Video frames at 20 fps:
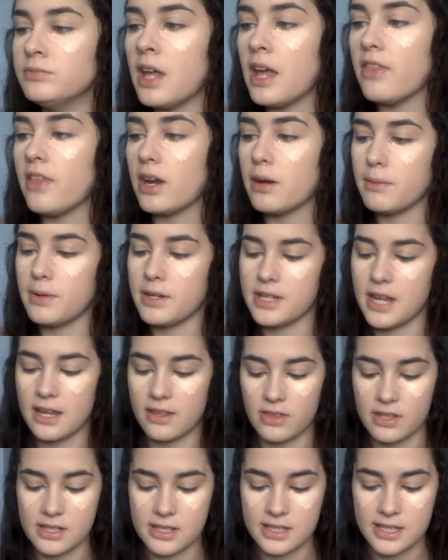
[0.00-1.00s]
And then I'm going to
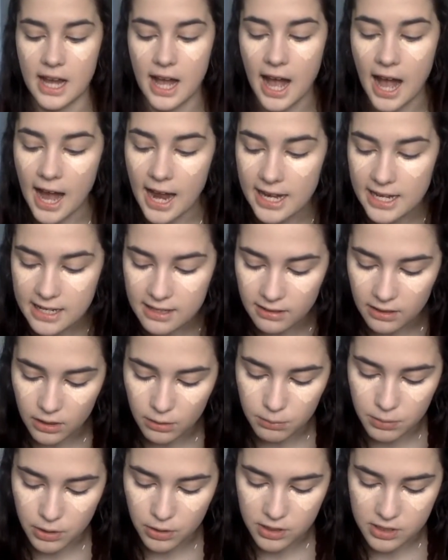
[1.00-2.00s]
take this tiny
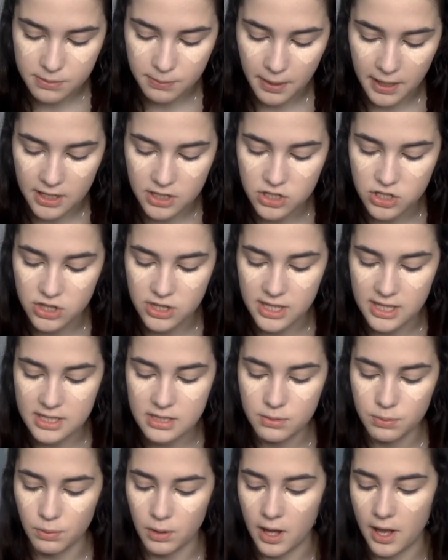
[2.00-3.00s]
little beauty sponge.
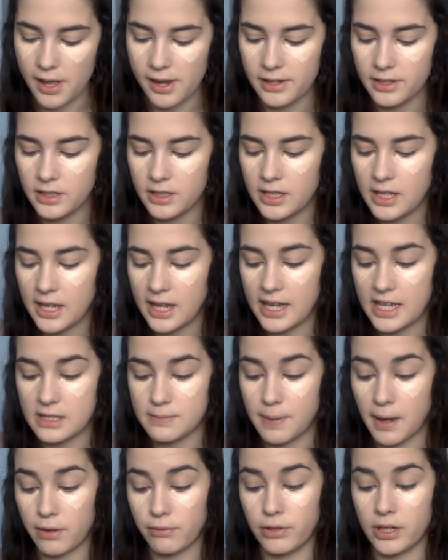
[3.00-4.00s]
This one is
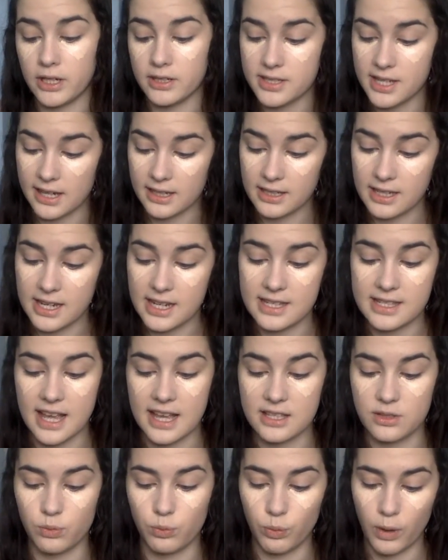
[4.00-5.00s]
by Real Techniques
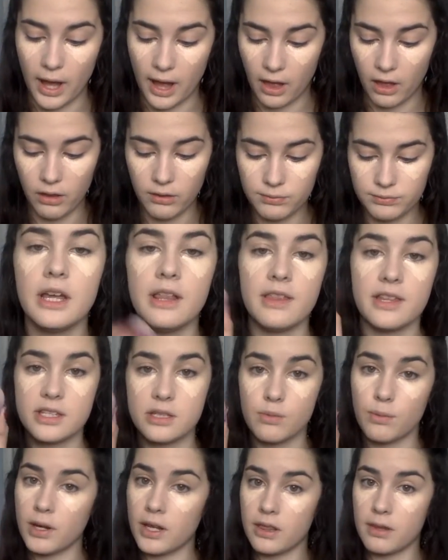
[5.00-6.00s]
as well. This
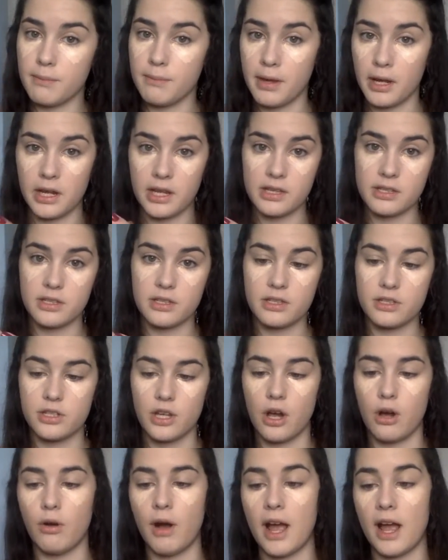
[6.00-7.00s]
is one of the minis.
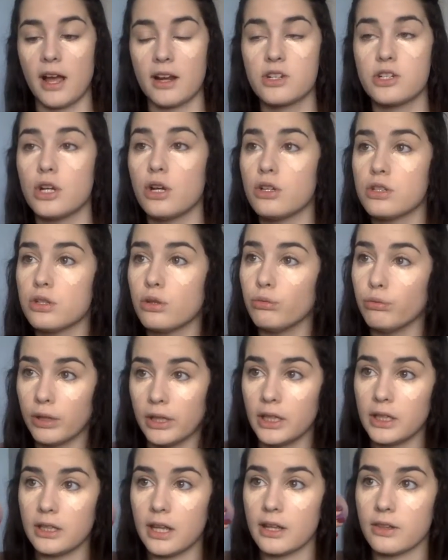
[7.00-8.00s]
So I actually also
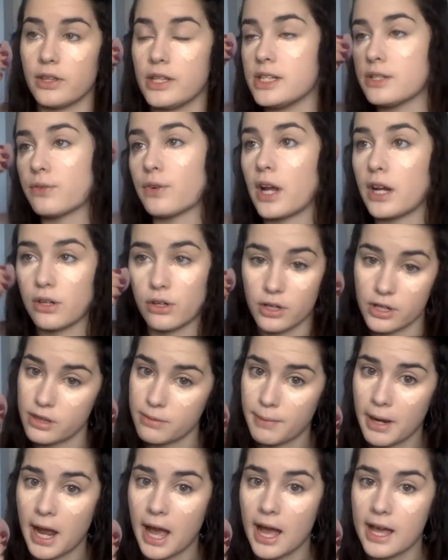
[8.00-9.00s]
really like these for
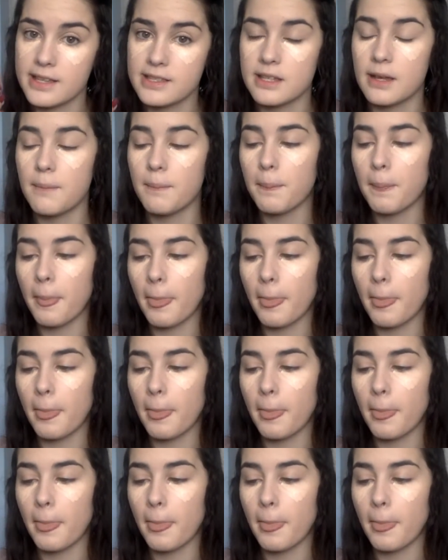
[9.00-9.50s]
underneath my eyes.